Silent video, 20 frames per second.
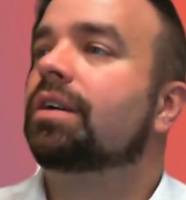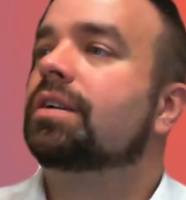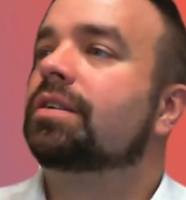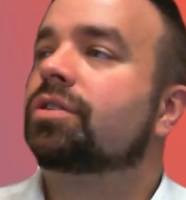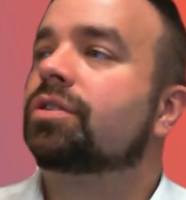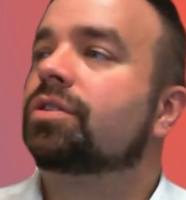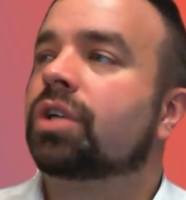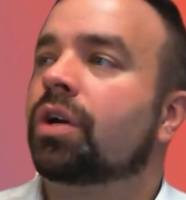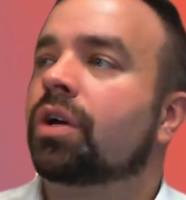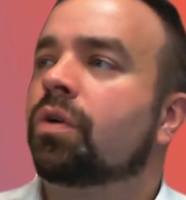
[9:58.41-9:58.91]

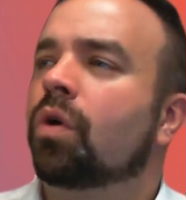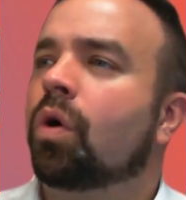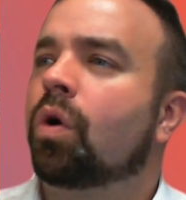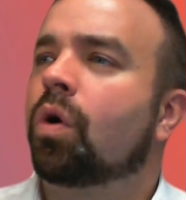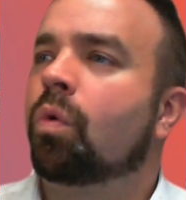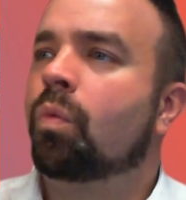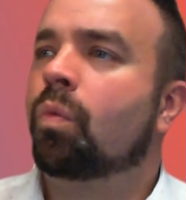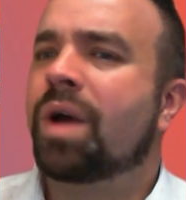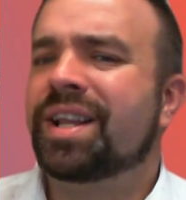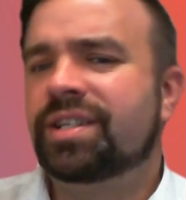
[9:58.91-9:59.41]
So
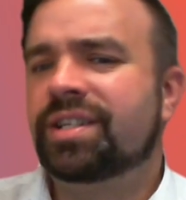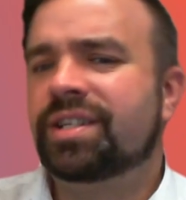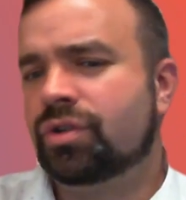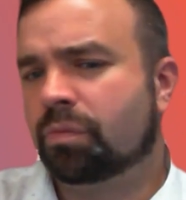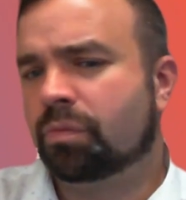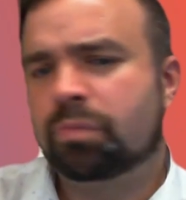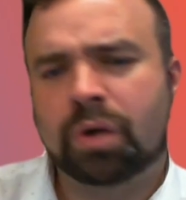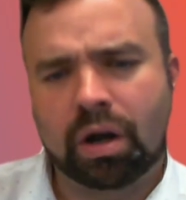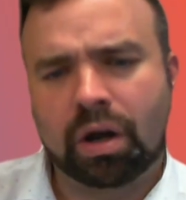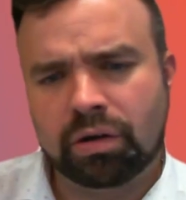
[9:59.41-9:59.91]
where does
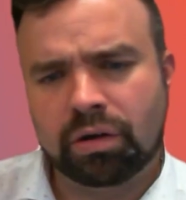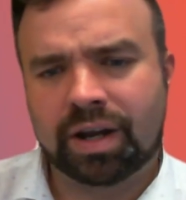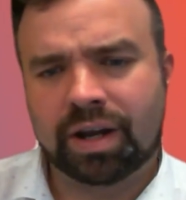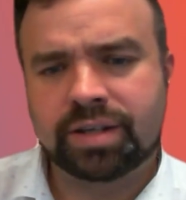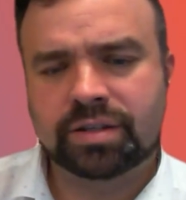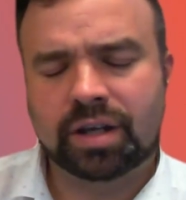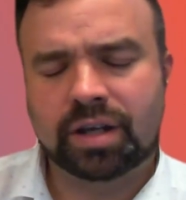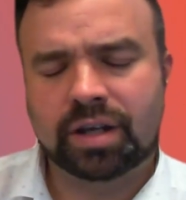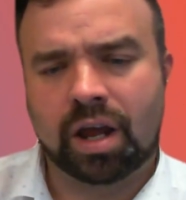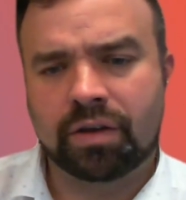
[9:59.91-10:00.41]
your
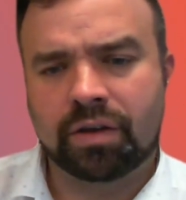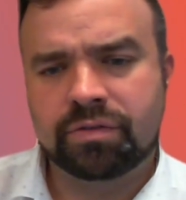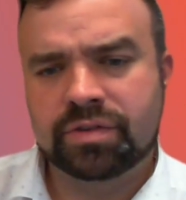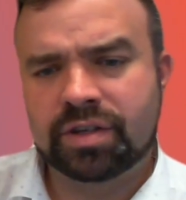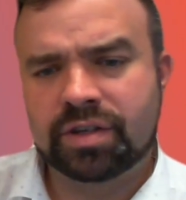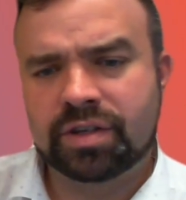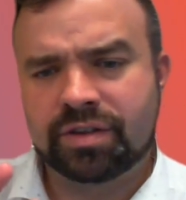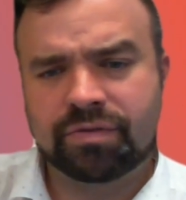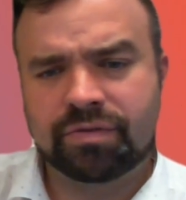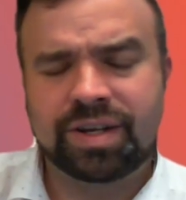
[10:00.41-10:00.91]
progress go?
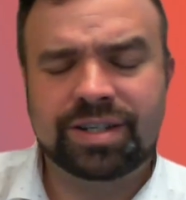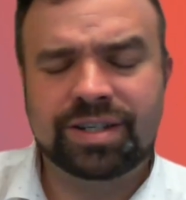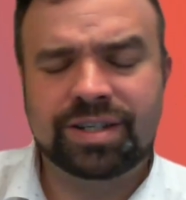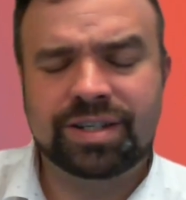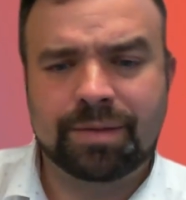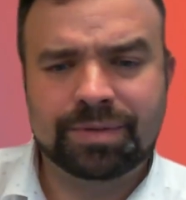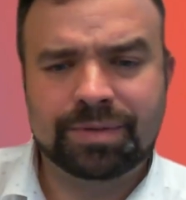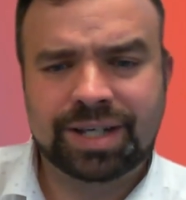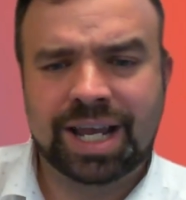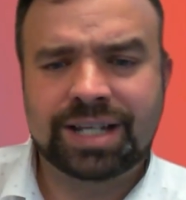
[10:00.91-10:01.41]
So 3
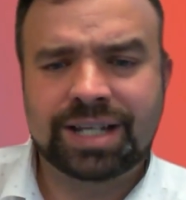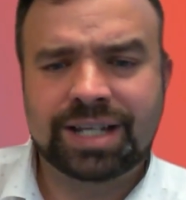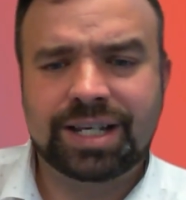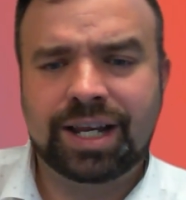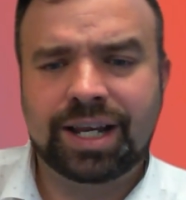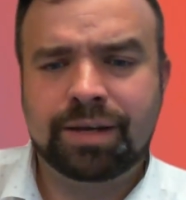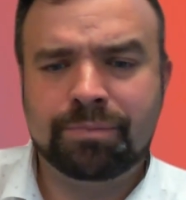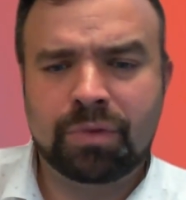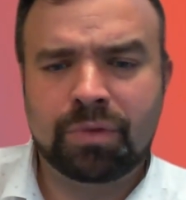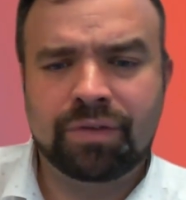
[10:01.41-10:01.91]
steps: getting
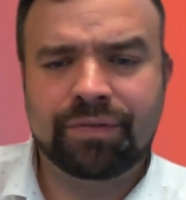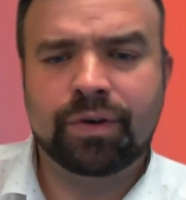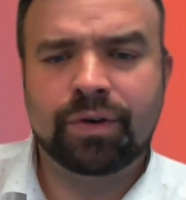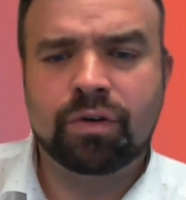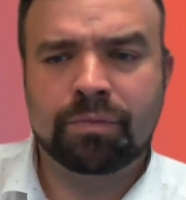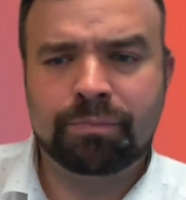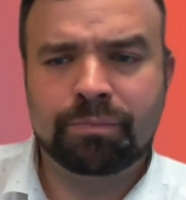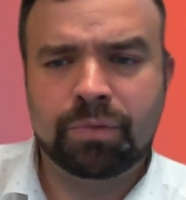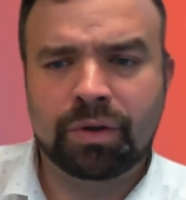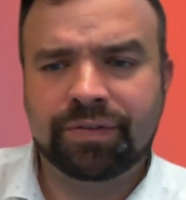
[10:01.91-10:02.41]
in, moving
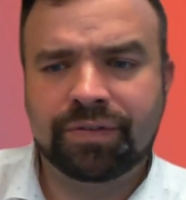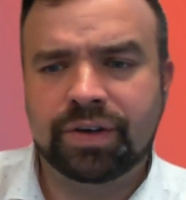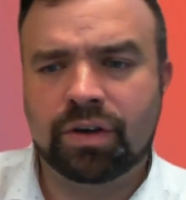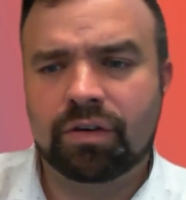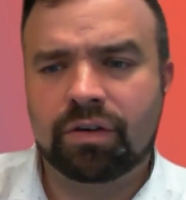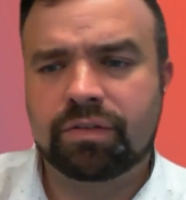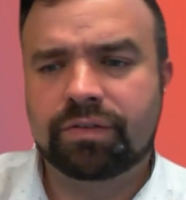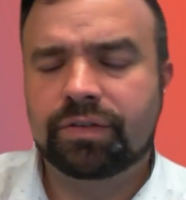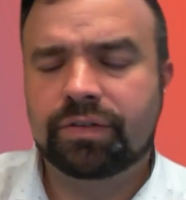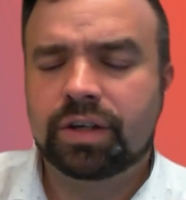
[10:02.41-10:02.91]
on, moving
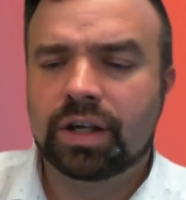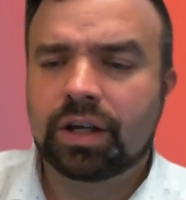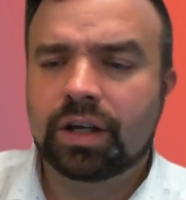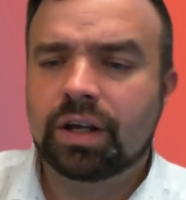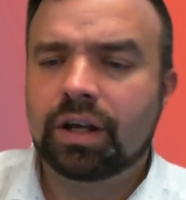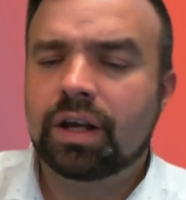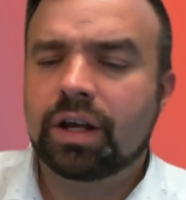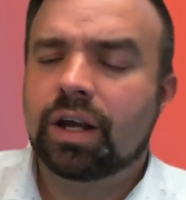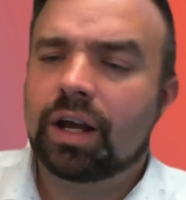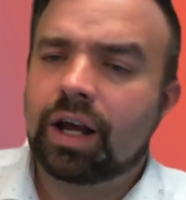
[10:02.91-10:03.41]
off.
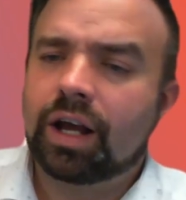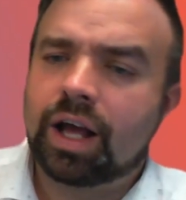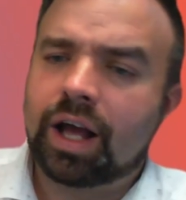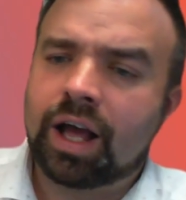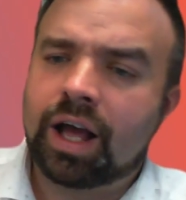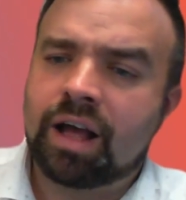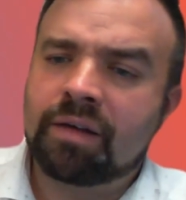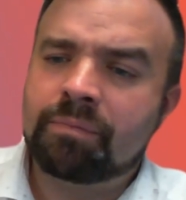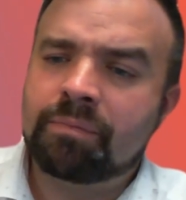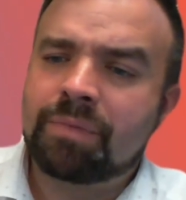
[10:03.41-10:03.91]

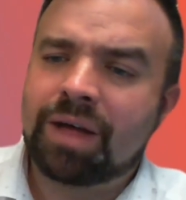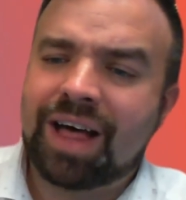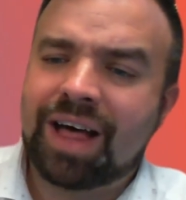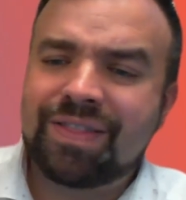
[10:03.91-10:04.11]
And